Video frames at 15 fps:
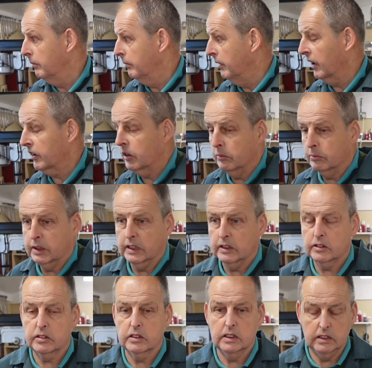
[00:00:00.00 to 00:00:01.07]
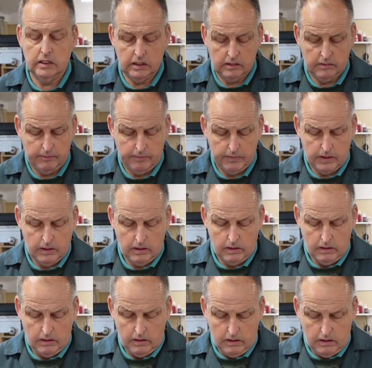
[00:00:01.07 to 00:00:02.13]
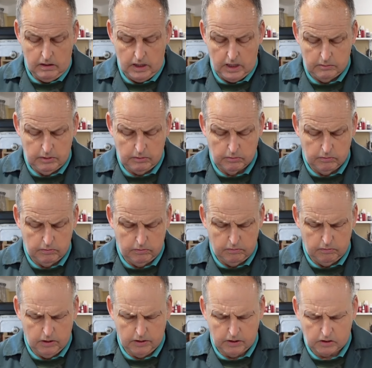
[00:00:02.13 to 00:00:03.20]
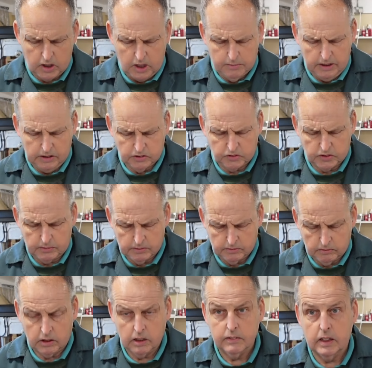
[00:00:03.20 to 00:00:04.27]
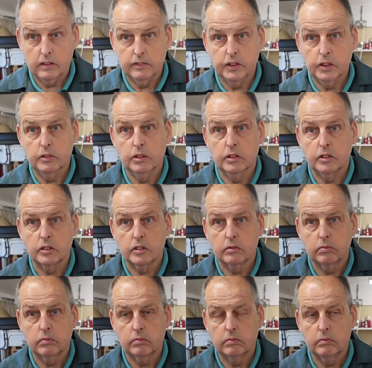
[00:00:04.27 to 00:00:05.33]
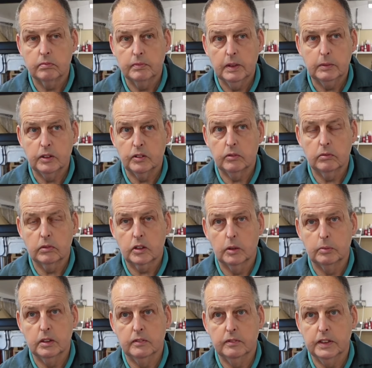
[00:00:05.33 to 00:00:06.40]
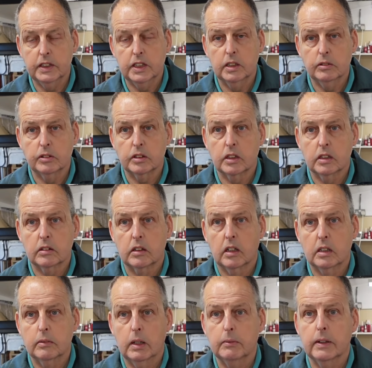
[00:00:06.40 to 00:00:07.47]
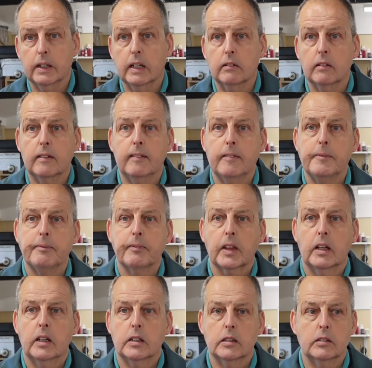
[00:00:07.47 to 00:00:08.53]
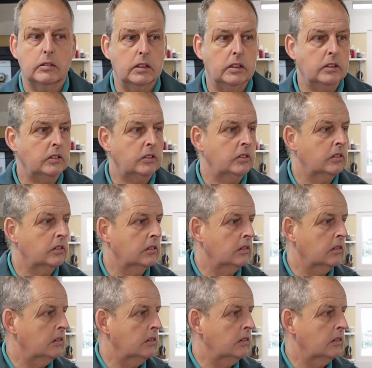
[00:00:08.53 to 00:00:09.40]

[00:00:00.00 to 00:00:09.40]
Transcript: vacuum brake cylinder. And I remember one of the comments from one of our viewers, maybe a couple of videos ago, I can't remember now, was